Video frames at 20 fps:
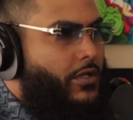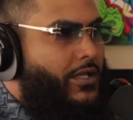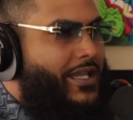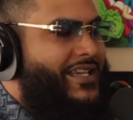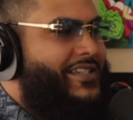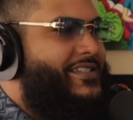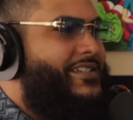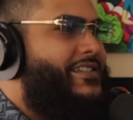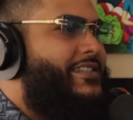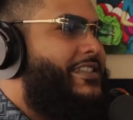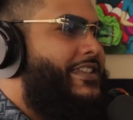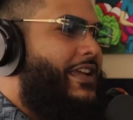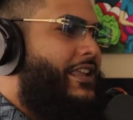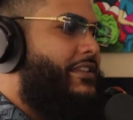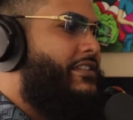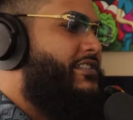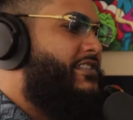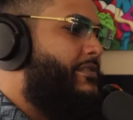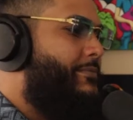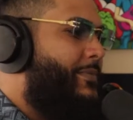Like just
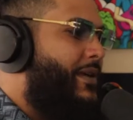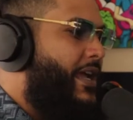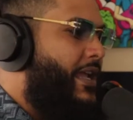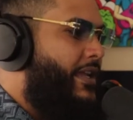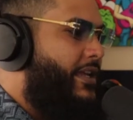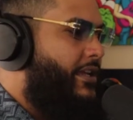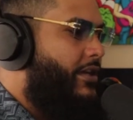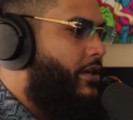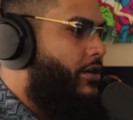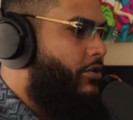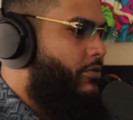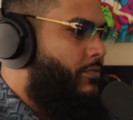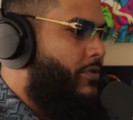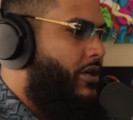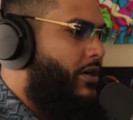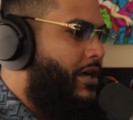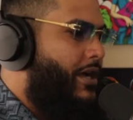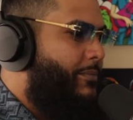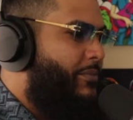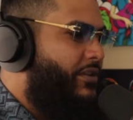telling somebody, yo,
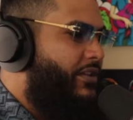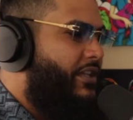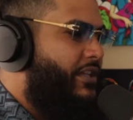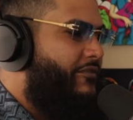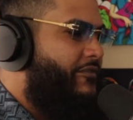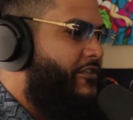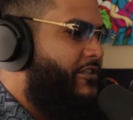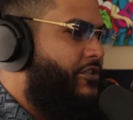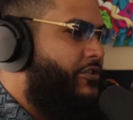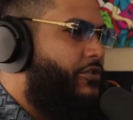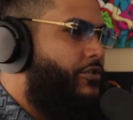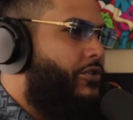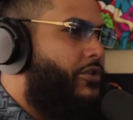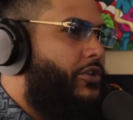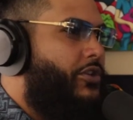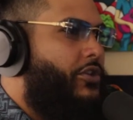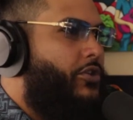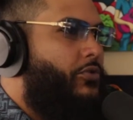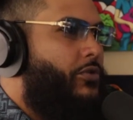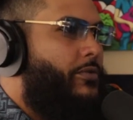bro, I believe in you, you
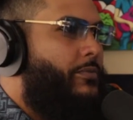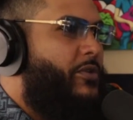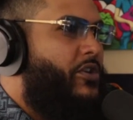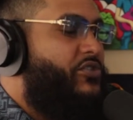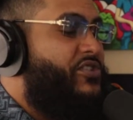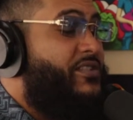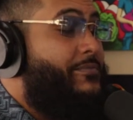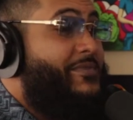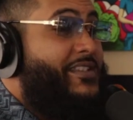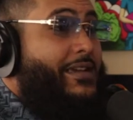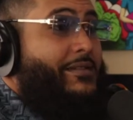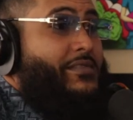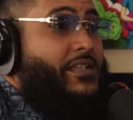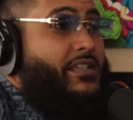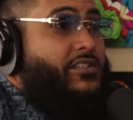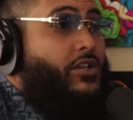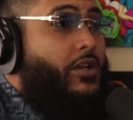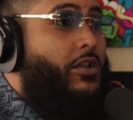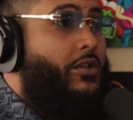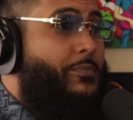could do it, bro. Sometimes
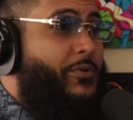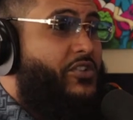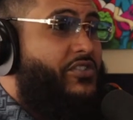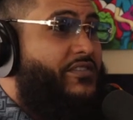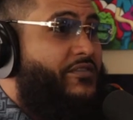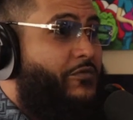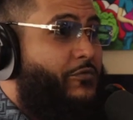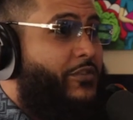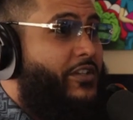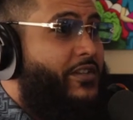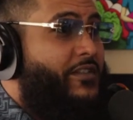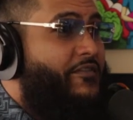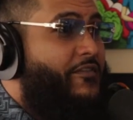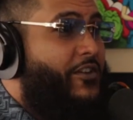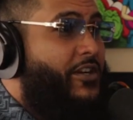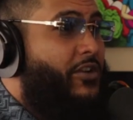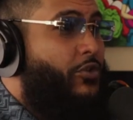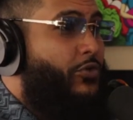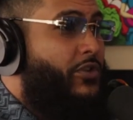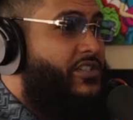that's all a person really
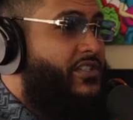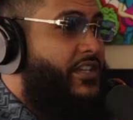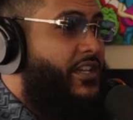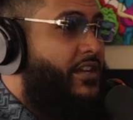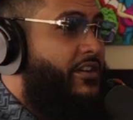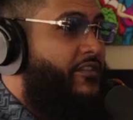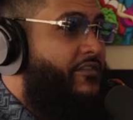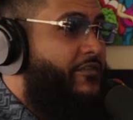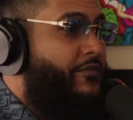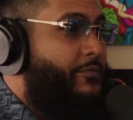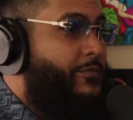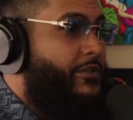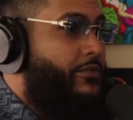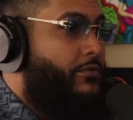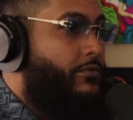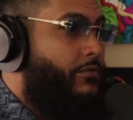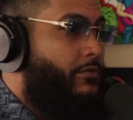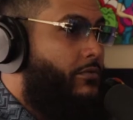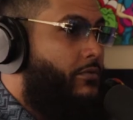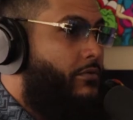fucking wants to hear from
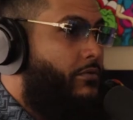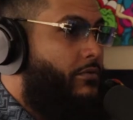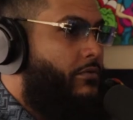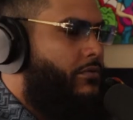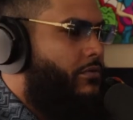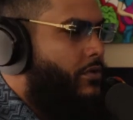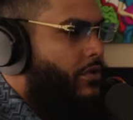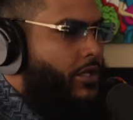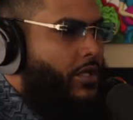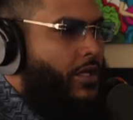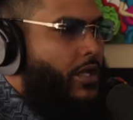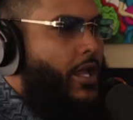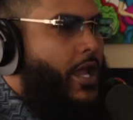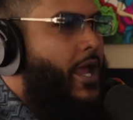you. Yeah.